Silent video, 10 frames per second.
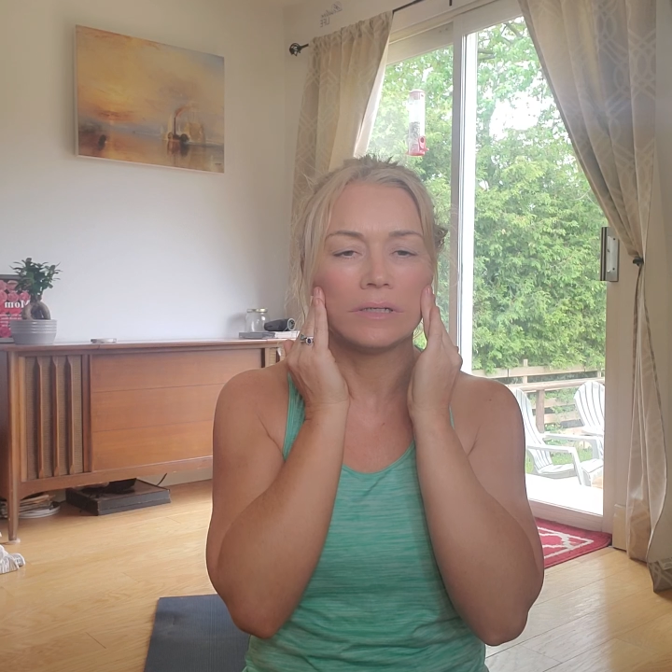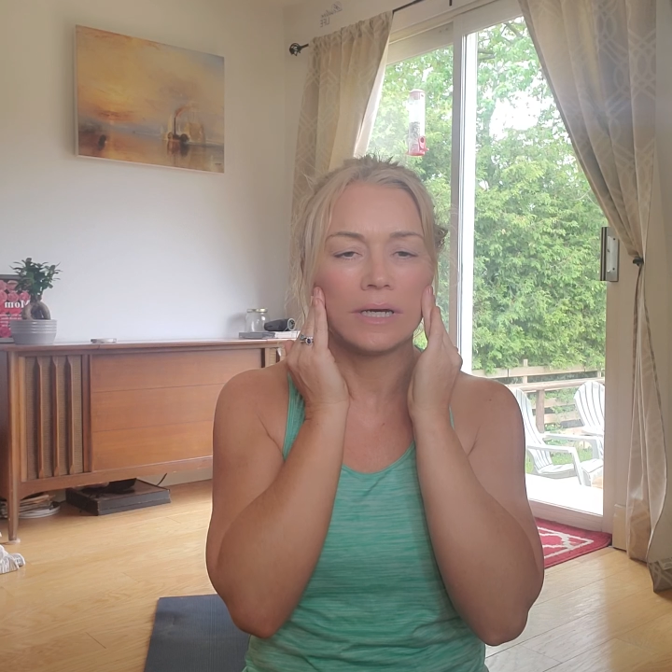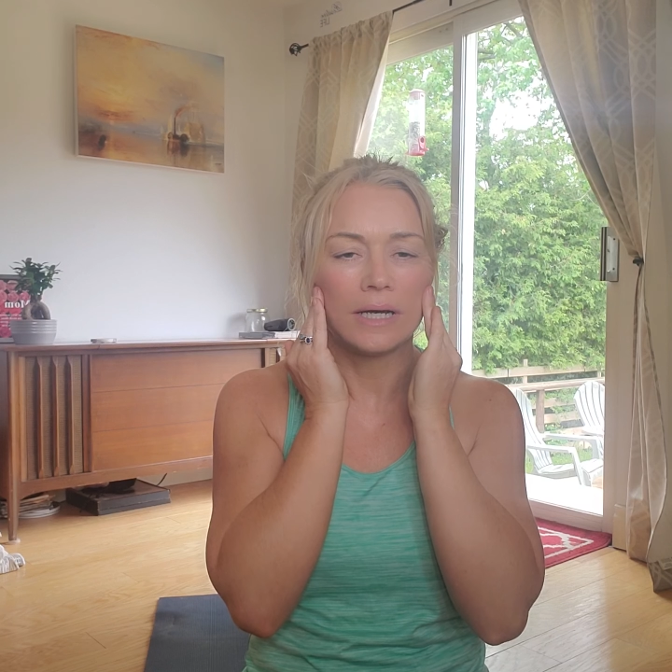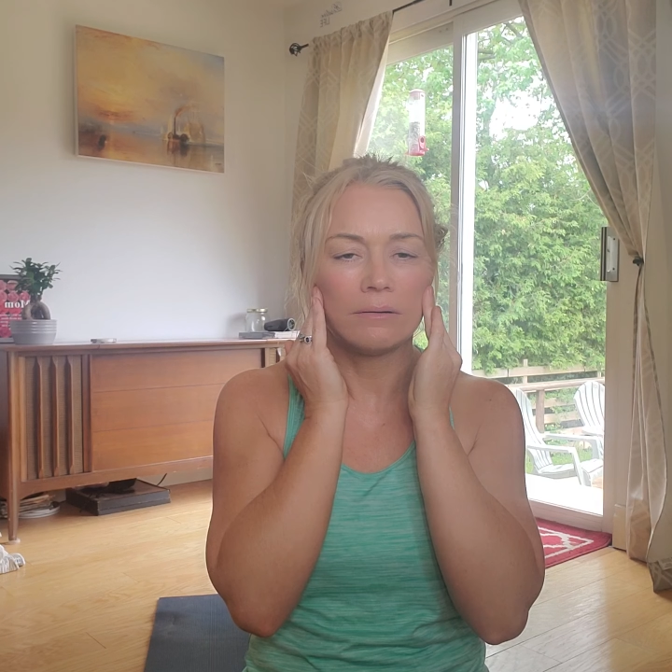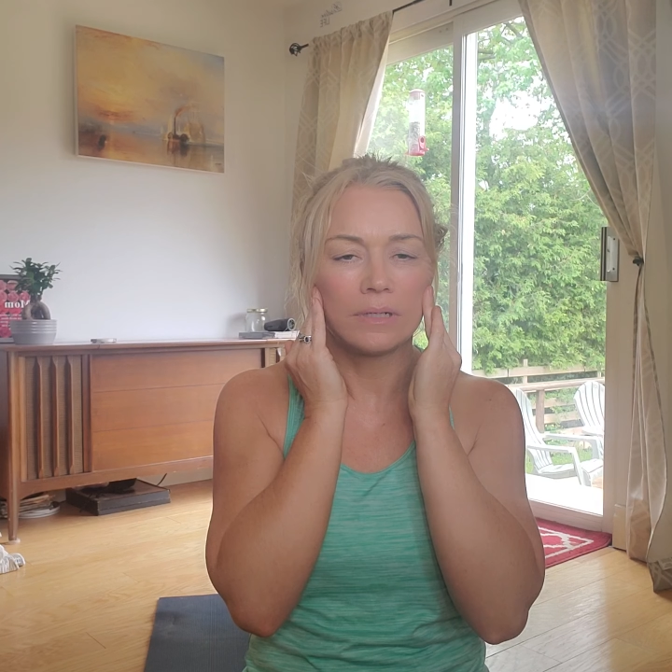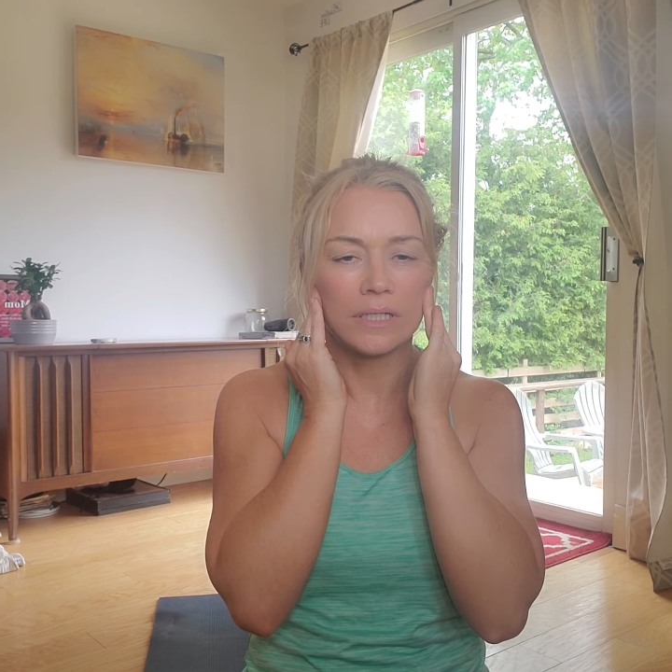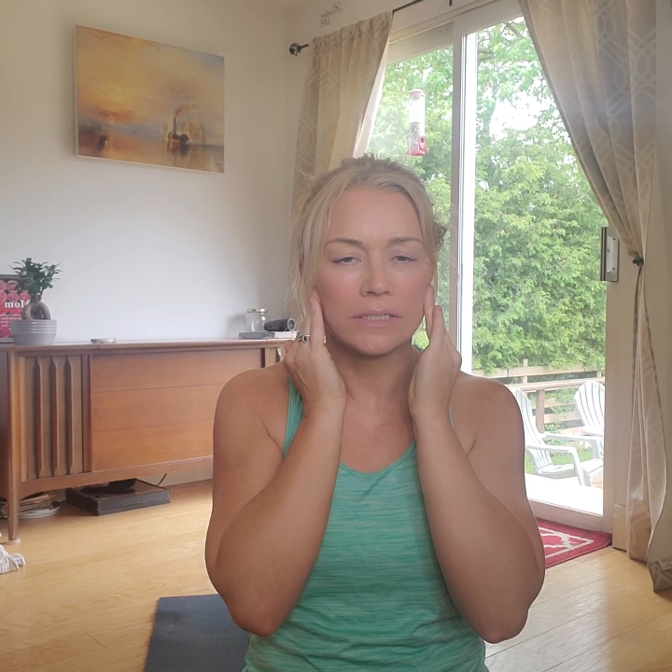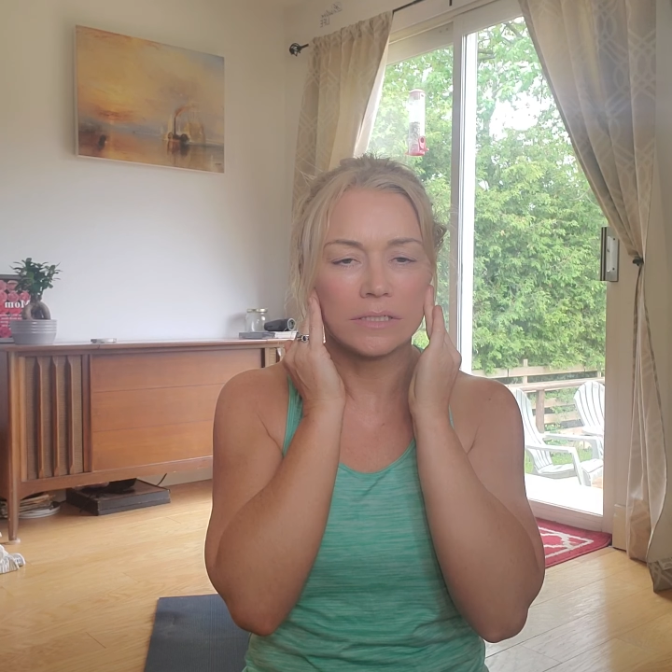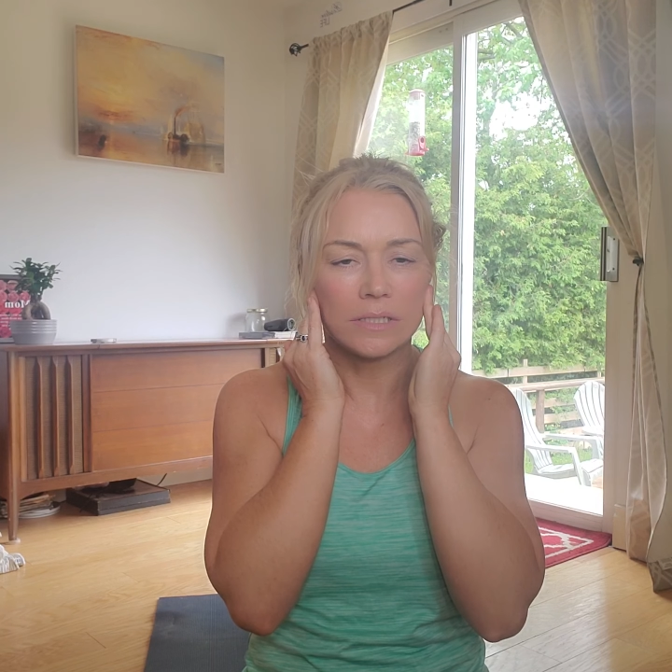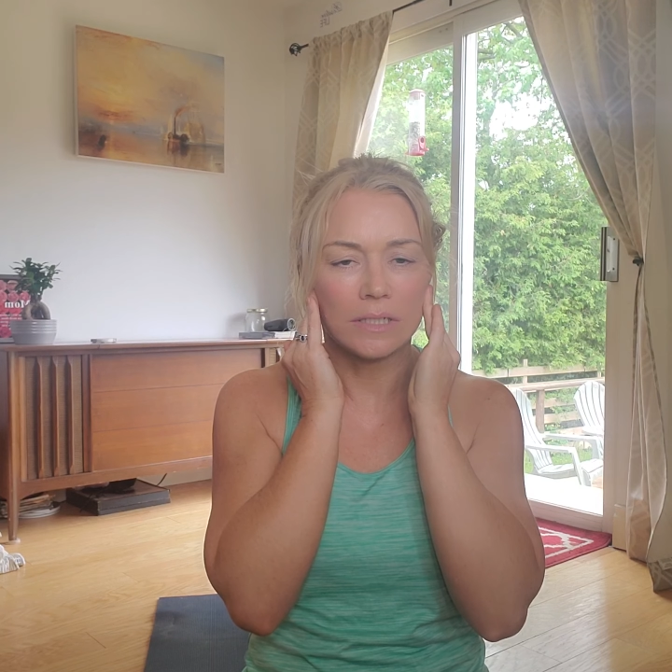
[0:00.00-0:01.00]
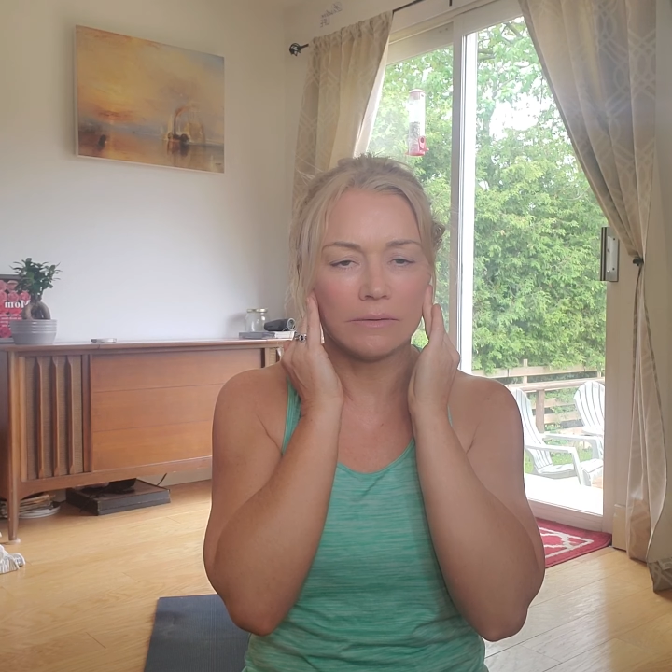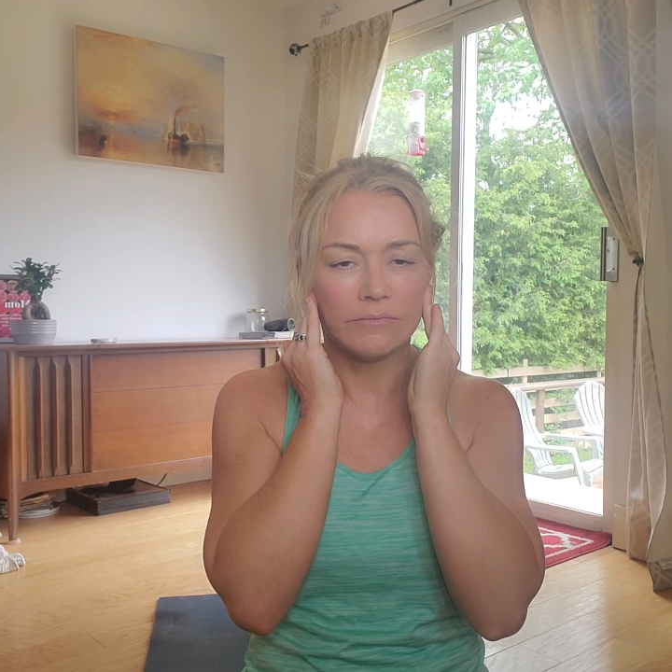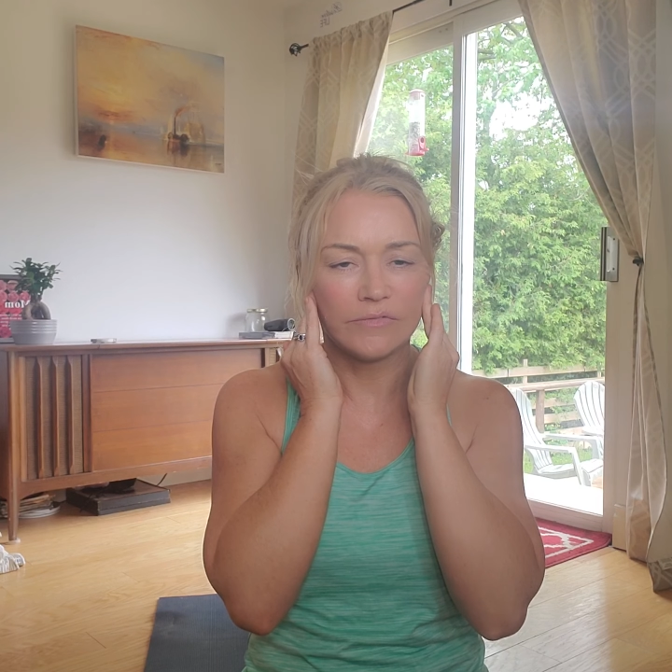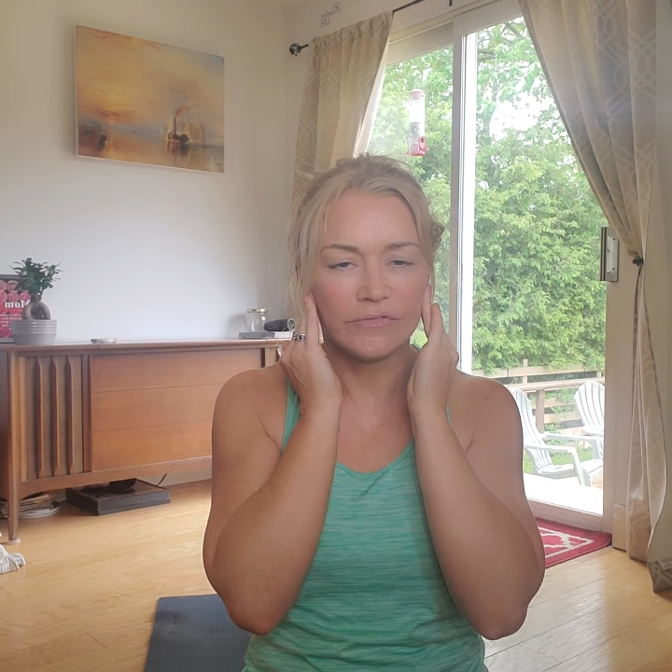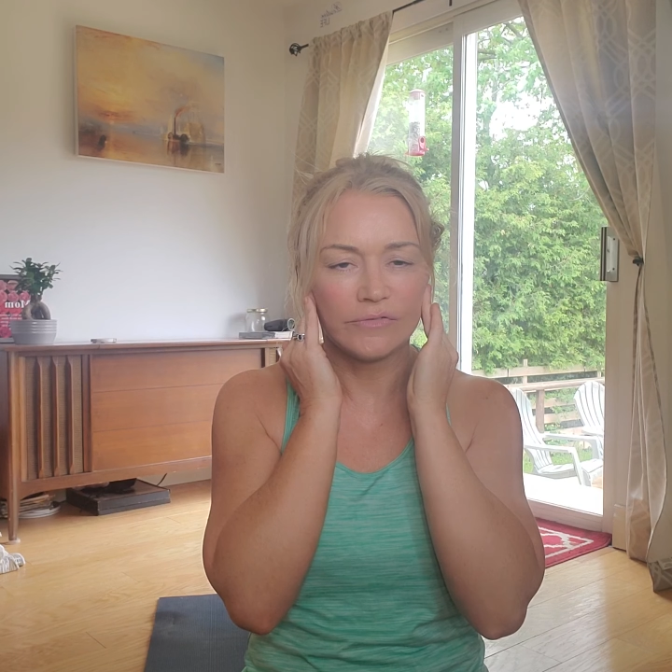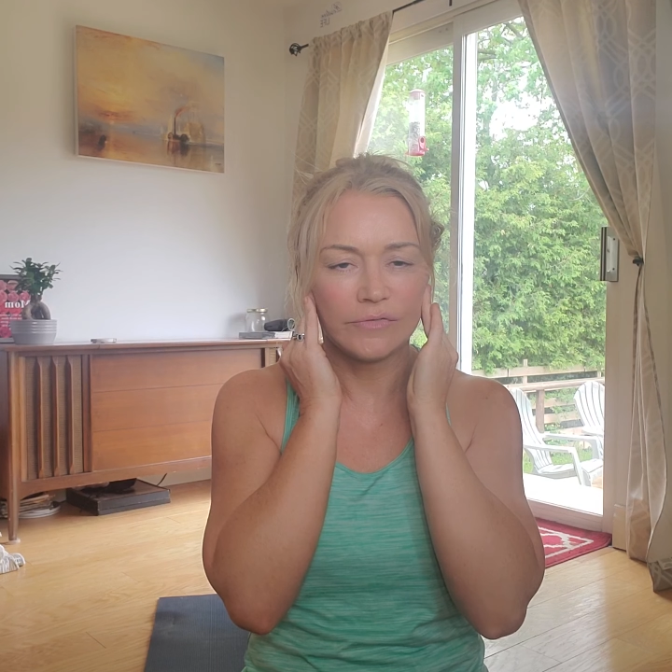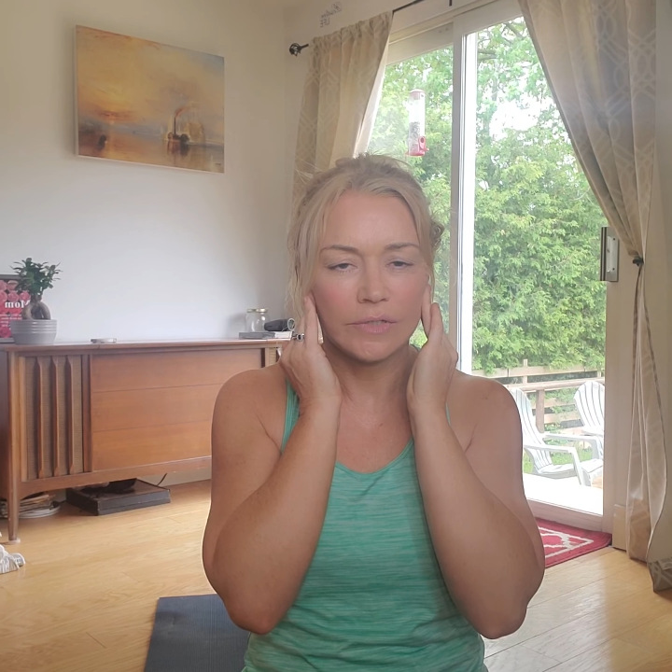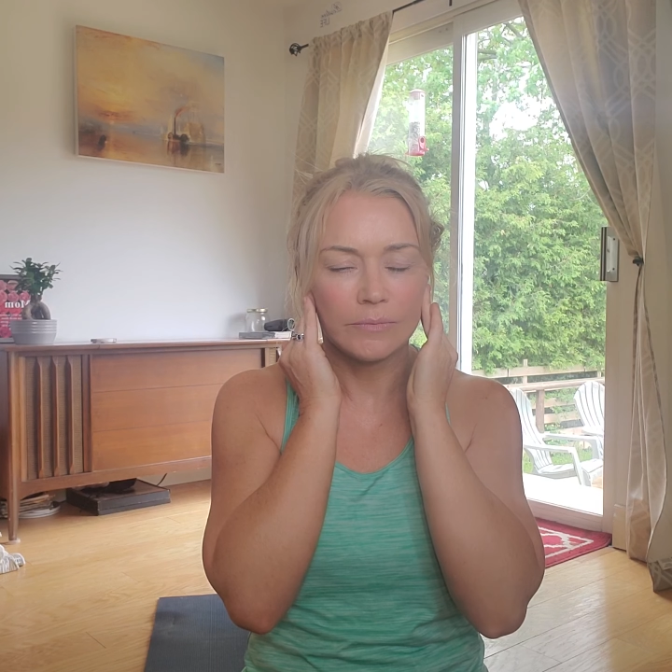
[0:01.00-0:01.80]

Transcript: out into the lymph.